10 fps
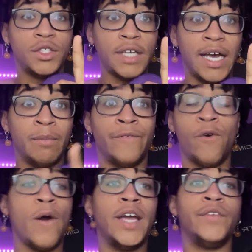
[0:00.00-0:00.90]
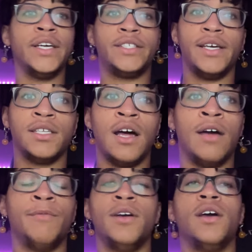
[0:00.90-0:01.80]
say before I even get to
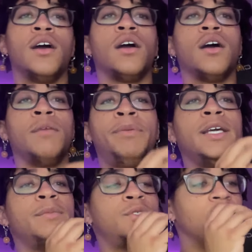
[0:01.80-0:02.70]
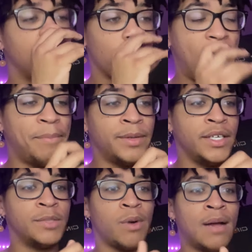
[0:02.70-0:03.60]
Islam, Khabib's
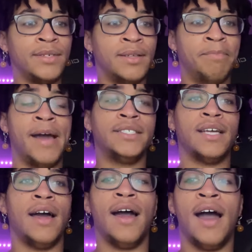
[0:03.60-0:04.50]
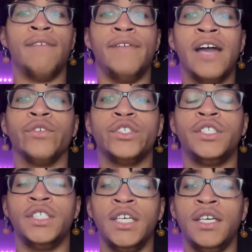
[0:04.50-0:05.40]
grappling is probably the best I've ever
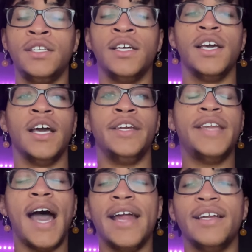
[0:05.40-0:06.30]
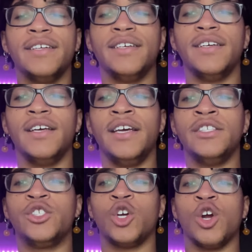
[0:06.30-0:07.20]
seen. Not
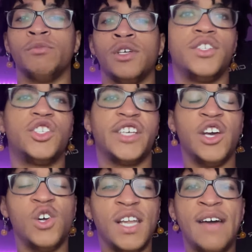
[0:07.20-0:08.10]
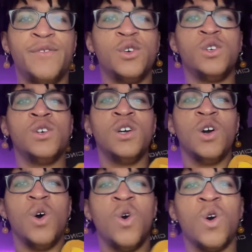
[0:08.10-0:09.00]
in terms of skill level
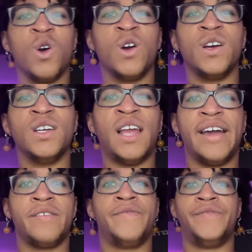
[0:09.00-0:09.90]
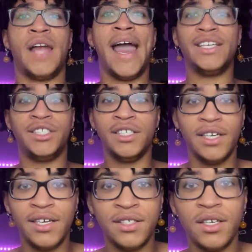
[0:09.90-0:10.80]
or like
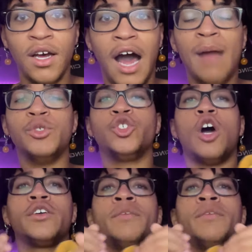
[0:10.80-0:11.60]
flashiness. I'm just talking